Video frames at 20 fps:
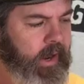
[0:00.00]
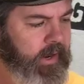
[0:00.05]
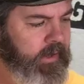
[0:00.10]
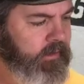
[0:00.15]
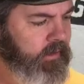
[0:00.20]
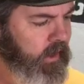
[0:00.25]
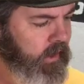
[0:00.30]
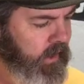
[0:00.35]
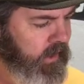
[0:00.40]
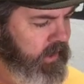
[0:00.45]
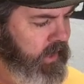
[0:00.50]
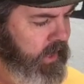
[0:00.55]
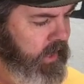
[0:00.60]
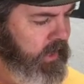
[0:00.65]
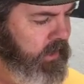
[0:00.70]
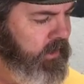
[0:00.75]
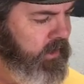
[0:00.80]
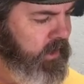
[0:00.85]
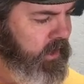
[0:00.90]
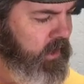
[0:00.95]
And
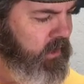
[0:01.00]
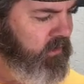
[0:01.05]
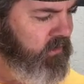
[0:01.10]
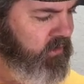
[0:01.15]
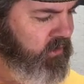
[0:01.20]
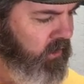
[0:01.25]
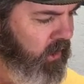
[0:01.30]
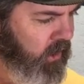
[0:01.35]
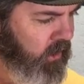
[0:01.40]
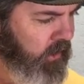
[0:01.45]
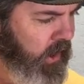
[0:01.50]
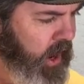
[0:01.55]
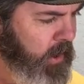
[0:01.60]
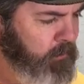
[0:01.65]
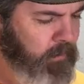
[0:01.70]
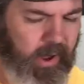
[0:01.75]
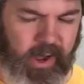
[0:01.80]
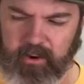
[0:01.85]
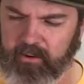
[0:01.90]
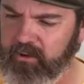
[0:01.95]
again, these are
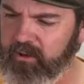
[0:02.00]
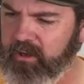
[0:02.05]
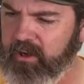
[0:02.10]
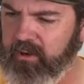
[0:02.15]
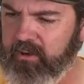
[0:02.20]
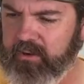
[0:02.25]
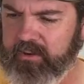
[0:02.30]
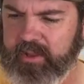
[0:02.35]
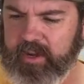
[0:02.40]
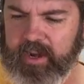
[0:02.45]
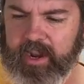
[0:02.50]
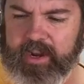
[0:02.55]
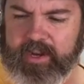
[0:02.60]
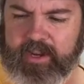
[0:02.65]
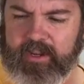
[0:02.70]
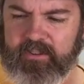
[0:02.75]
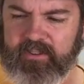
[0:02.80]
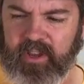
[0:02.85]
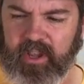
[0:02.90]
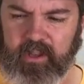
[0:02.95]
not powder coated that I
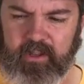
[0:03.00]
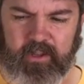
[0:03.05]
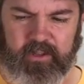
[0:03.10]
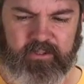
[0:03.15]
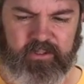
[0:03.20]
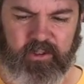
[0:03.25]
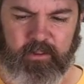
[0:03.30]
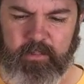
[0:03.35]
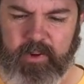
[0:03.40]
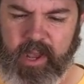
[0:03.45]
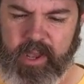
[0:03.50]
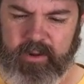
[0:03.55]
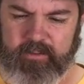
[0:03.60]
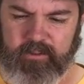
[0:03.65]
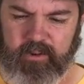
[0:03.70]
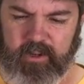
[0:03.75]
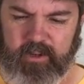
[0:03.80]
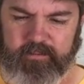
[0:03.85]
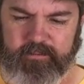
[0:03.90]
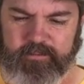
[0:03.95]
can tell. It's some kind
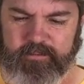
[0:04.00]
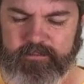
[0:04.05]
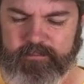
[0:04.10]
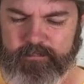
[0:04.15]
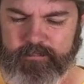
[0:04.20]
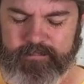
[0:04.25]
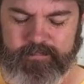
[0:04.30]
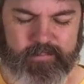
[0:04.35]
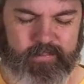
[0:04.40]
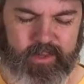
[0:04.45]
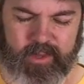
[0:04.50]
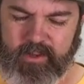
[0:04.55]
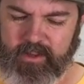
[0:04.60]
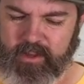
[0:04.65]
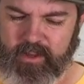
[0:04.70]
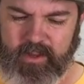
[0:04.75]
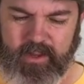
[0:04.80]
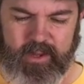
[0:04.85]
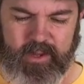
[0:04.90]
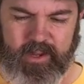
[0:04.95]
of a,
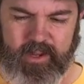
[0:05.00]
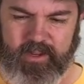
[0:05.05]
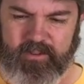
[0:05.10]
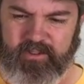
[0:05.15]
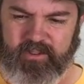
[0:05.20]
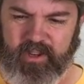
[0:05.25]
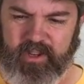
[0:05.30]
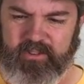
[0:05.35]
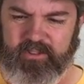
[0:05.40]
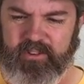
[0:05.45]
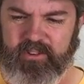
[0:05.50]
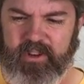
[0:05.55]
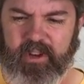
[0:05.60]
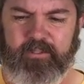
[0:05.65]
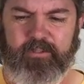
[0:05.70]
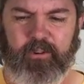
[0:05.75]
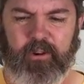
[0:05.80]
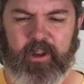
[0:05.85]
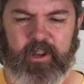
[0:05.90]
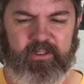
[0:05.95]
it's
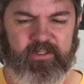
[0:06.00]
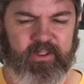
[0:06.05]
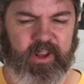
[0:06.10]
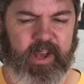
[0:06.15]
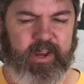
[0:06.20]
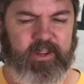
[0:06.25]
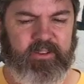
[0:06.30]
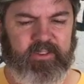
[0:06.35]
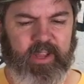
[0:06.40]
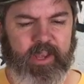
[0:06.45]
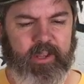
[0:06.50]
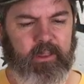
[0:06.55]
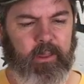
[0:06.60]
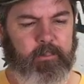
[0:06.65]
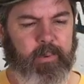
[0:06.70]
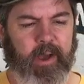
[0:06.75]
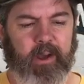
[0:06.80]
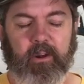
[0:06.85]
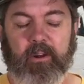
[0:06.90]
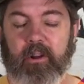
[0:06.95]
different. It's not exactly
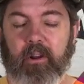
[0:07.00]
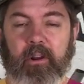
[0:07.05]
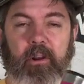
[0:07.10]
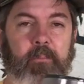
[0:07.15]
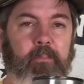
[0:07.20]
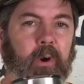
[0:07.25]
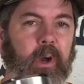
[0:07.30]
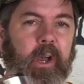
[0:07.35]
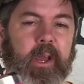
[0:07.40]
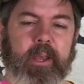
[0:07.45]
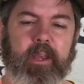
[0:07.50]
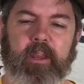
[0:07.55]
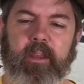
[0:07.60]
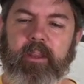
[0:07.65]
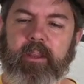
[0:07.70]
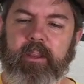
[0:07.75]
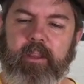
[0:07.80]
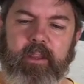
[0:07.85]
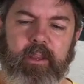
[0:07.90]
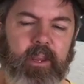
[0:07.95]
powder coating, but
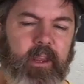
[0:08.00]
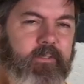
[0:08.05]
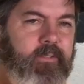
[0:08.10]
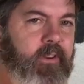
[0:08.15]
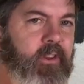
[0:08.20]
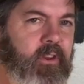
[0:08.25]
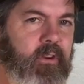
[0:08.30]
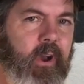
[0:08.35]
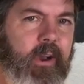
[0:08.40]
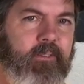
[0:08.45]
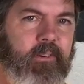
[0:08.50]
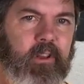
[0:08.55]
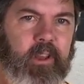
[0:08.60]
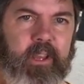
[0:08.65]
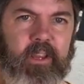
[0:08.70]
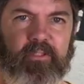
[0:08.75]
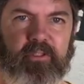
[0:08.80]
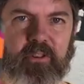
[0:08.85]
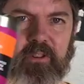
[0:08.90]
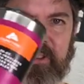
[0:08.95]
if you do have a
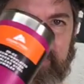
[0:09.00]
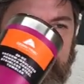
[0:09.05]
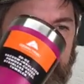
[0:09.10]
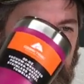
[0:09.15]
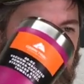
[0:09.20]
laser, they